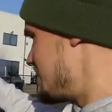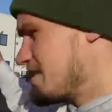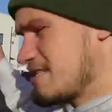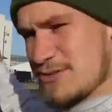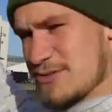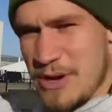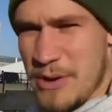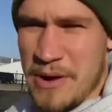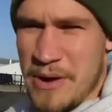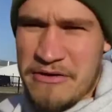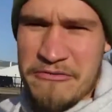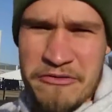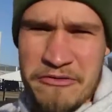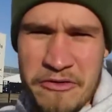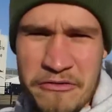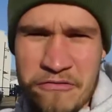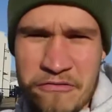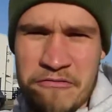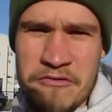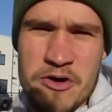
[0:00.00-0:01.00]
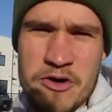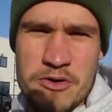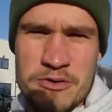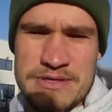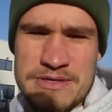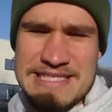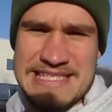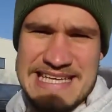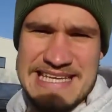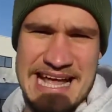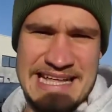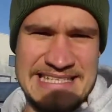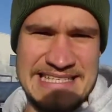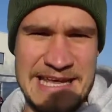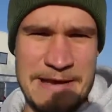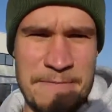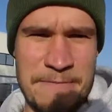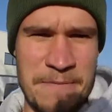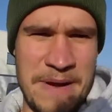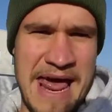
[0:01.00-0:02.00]
So I went for a full
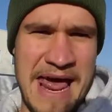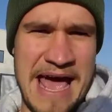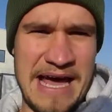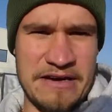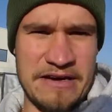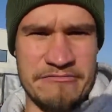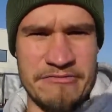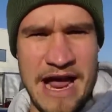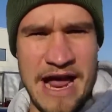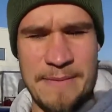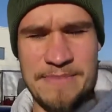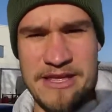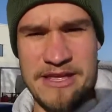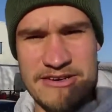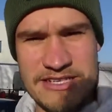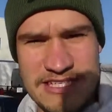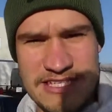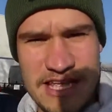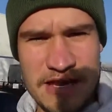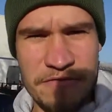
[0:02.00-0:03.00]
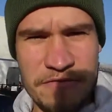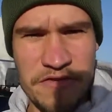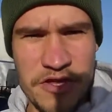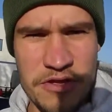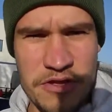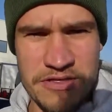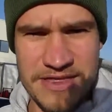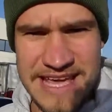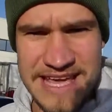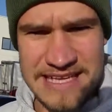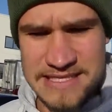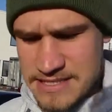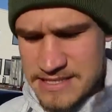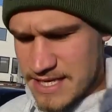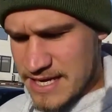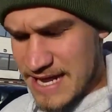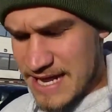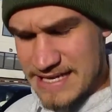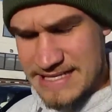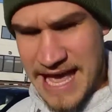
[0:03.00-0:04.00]
satin black wrap. There are still a few things
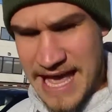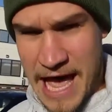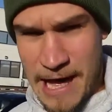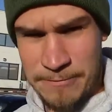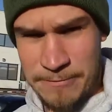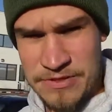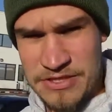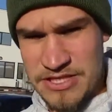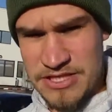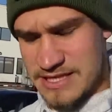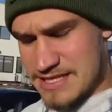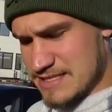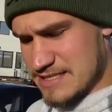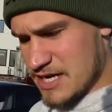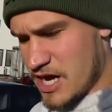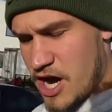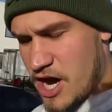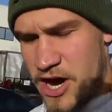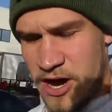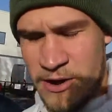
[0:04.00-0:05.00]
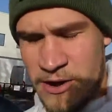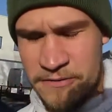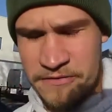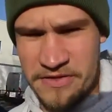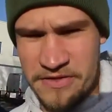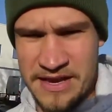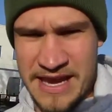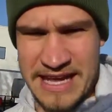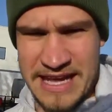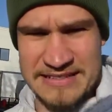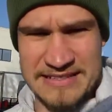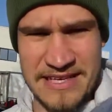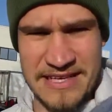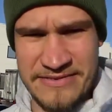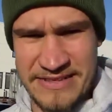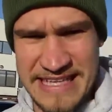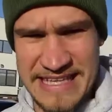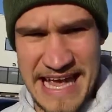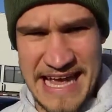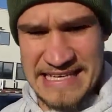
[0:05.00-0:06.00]
that need to happen to this car over the next
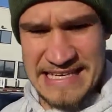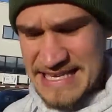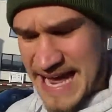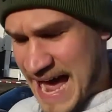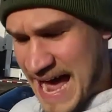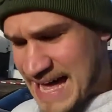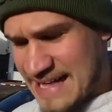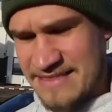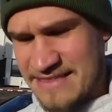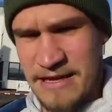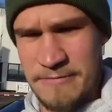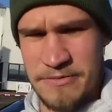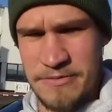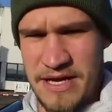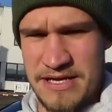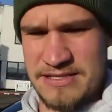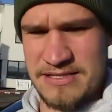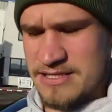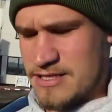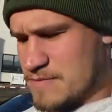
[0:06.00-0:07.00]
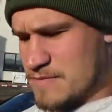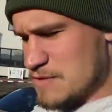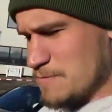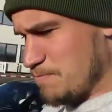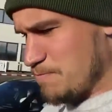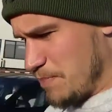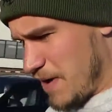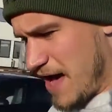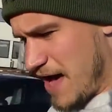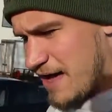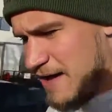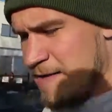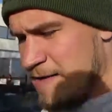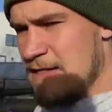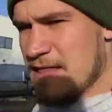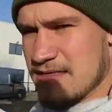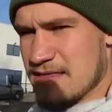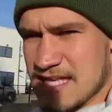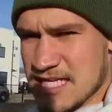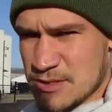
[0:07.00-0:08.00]
7 days at Dub Customs, but
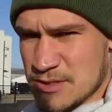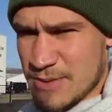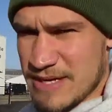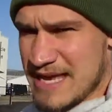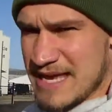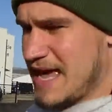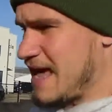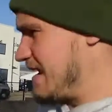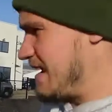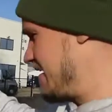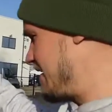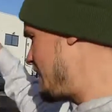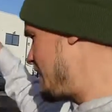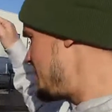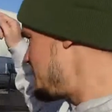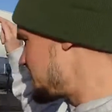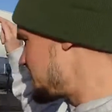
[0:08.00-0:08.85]
this weekend